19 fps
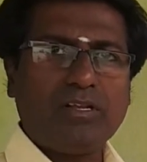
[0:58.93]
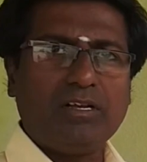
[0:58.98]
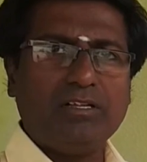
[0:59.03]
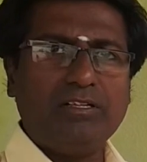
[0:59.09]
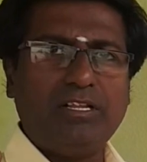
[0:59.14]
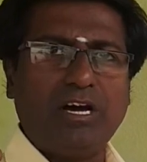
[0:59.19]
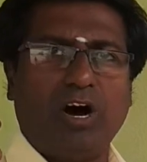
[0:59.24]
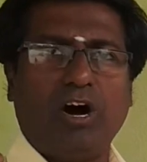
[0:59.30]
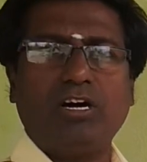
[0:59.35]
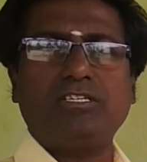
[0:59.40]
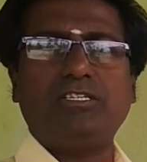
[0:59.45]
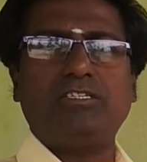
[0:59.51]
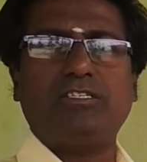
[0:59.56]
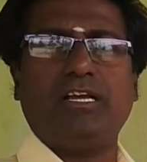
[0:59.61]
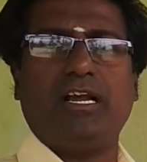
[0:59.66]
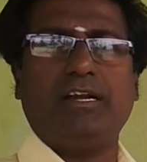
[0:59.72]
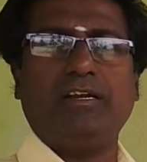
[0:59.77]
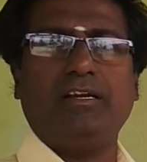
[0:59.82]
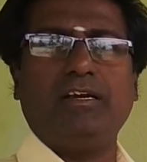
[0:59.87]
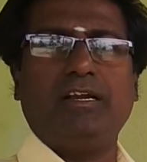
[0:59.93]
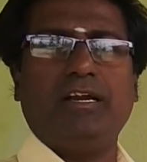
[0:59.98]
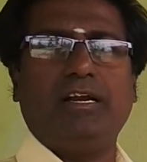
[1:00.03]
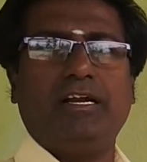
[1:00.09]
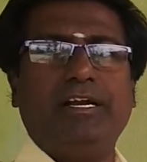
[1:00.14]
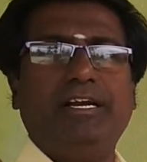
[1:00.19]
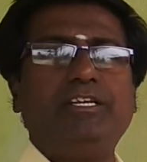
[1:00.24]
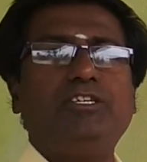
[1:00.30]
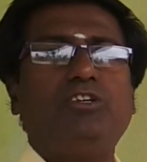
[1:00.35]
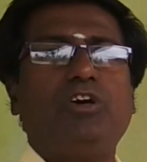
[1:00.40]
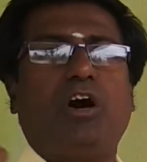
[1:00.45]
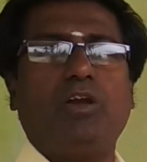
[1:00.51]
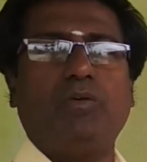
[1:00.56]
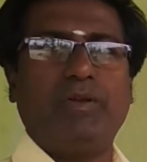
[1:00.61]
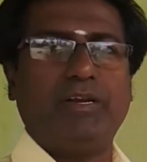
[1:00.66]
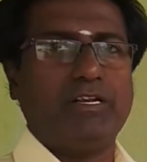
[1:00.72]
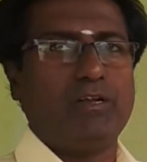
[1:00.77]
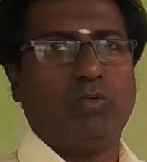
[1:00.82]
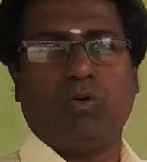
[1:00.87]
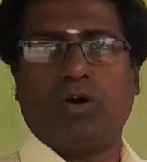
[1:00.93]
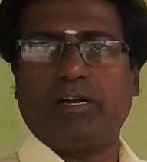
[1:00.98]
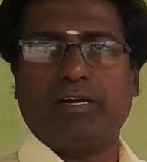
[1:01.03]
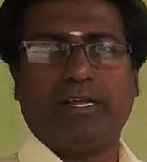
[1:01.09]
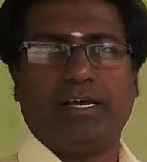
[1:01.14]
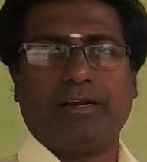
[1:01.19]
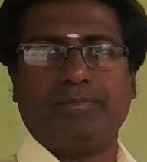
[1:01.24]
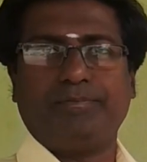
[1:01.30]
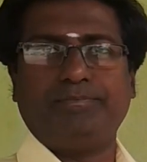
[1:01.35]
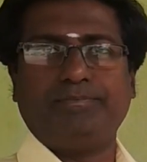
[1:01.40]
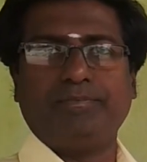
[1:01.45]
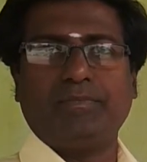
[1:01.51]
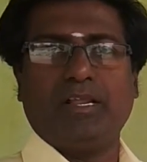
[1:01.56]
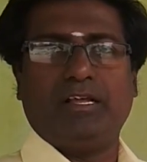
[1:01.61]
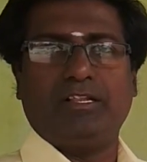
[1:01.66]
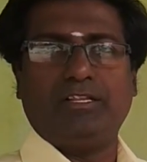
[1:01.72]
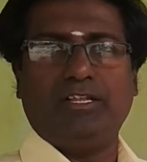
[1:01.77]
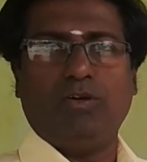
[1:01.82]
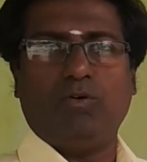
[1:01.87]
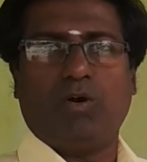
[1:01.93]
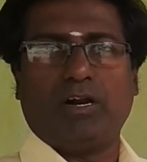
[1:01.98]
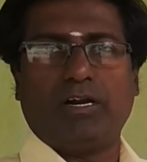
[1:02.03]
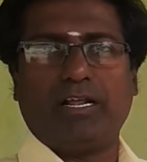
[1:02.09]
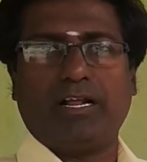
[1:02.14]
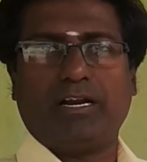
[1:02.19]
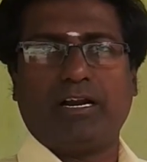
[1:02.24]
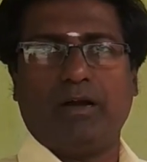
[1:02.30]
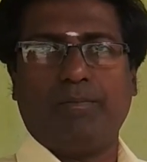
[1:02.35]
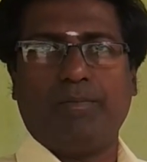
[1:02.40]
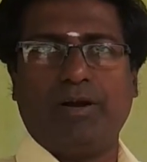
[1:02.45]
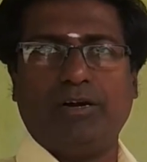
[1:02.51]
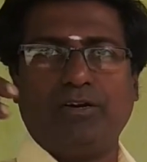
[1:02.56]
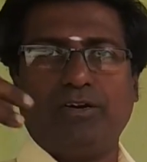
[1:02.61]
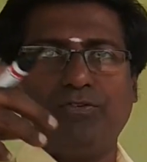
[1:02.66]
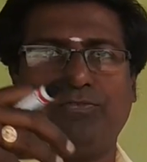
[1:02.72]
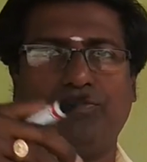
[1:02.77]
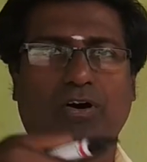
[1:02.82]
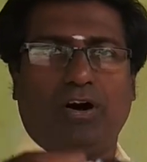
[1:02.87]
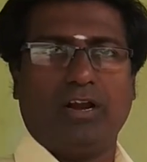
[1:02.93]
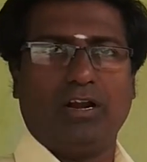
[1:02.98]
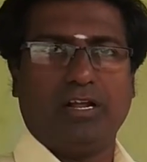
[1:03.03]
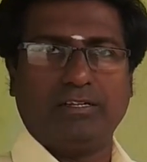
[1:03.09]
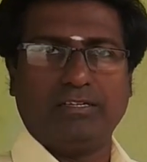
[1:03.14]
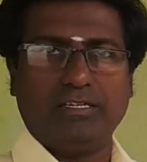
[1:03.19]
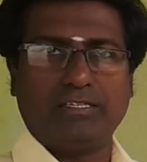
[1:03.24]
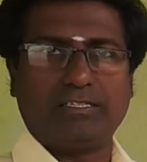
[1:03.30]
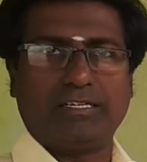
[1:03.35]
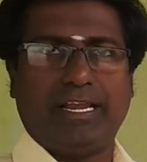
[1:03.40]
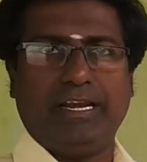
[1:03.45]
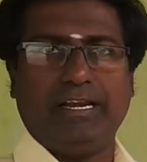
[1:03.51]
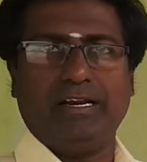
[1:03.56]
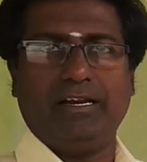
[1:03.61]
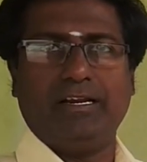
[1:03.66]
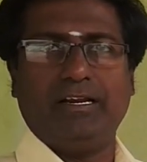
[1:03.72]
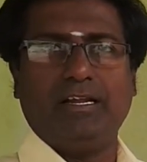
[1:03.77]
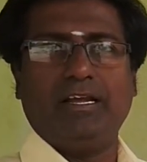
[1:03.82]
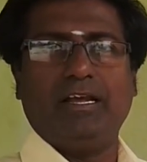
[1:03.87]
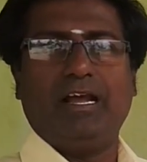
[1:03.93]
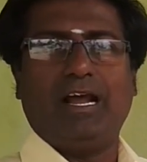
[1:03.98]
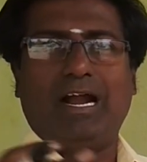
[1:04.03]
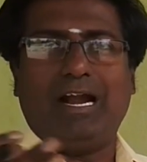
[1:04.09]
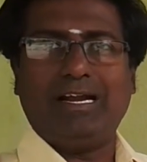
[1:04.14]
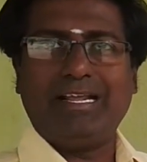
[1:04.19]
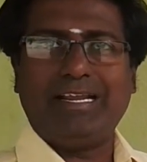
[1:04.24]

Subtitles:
the oxygen dissolve in the water. The water come on to fall on the skin and